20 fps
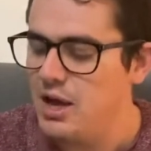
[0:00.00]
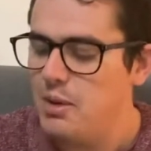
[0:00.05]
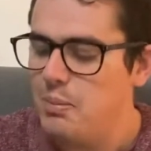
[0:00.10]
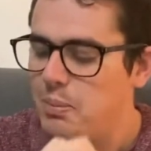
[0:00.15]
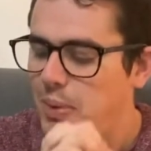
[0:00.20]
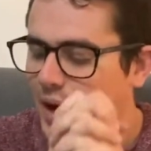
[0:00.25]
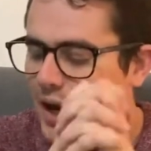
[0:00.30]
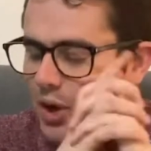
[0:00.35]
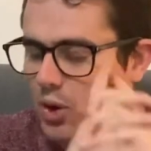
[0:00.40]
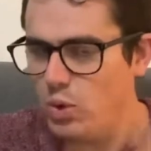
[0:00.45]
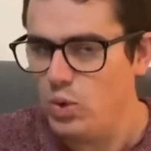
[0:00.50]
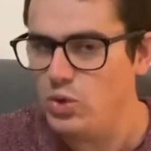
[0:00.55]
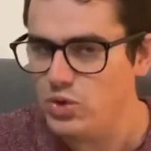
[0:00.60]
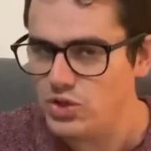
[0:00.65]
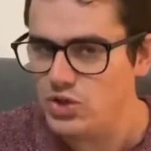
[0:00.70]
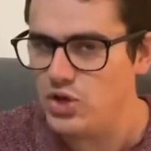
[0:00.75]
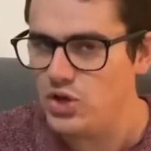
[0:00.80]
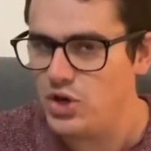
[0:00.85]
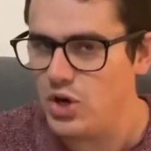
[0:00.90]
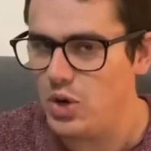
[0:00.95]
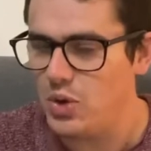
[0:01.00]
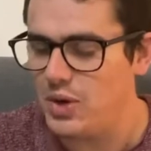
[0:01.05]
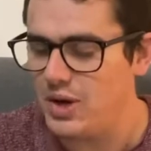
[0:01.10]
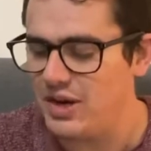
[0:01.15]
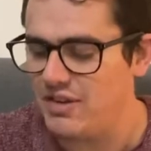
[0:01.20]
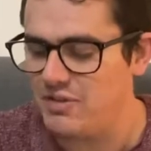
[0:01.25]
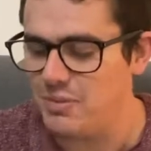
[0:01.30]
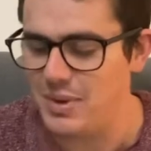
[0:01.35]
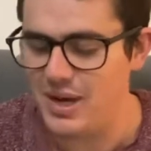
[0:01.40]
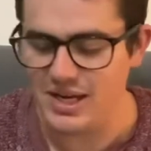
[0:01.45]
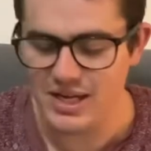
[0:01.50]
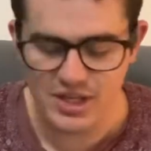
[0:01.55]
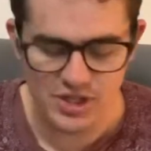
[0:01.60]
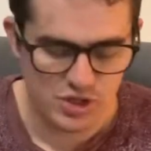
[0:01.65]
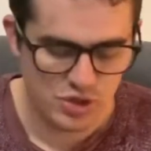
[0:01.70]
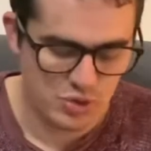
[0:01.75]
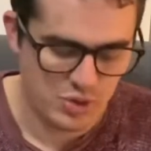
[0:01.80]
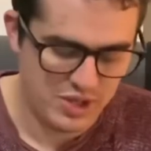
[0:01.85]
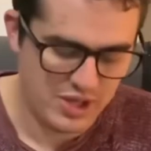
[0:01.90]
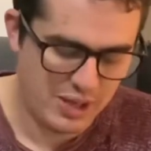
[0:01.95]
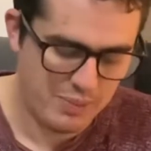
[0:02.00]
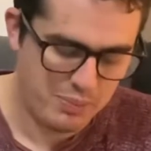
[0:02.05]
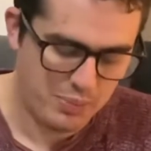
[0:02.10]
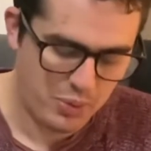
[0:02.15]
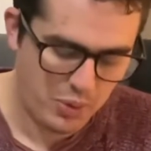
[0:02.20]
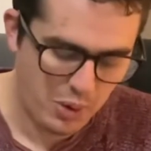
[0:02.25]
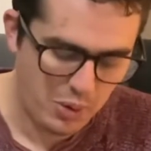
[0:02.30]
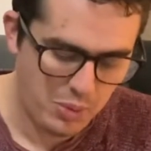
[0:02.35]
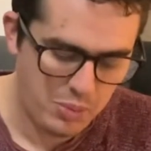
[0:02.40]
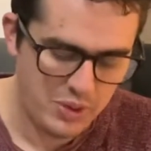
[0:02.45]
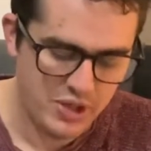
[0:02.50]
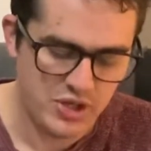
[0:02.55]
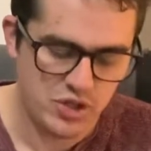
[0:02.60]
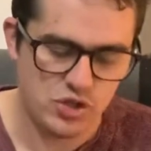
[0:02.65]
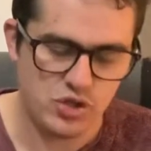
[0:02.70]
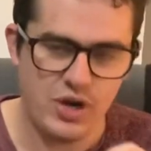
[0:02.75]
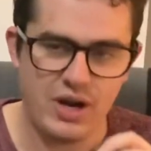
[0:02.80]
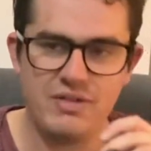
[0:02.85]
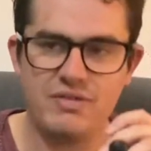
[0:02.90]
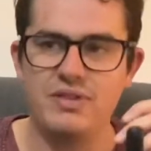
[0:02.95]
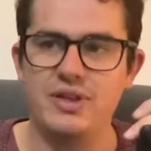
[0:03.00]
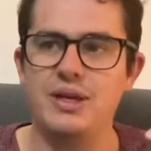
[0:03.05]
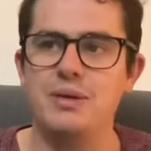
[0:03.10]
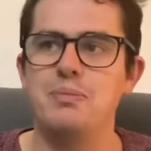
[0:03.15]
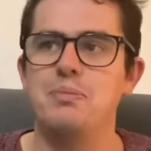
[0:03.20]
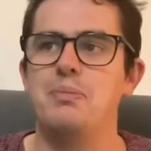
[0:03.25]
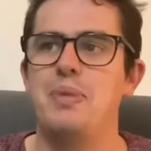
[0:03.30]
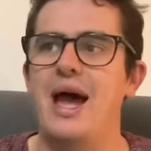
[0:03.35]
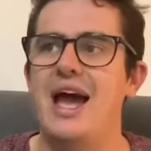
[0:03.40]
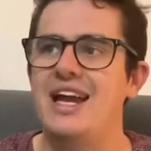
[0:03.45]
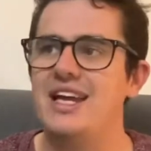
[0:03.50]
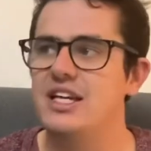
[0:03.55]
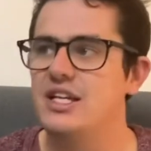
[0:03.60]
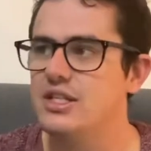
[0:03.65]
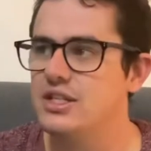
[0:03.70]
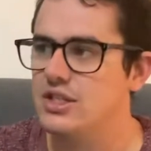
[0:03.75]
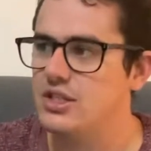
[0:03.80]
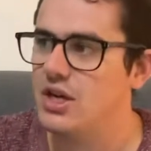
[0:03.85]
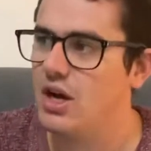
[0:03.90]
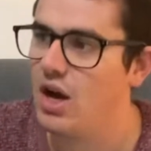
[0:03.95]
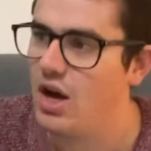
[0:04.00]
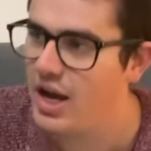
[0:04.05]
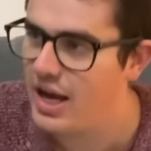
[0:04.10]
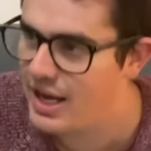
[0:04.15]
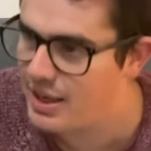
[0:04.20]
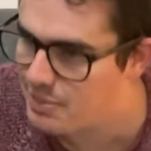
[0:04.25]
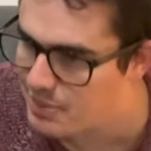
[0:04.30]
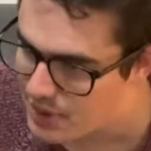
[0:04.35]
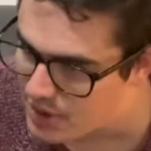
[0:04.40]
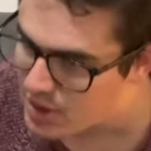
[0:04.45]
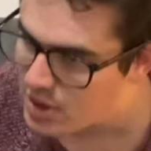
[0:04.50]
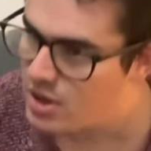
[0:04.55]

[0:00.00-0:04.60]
But I also know enough about history that probably traveling back in time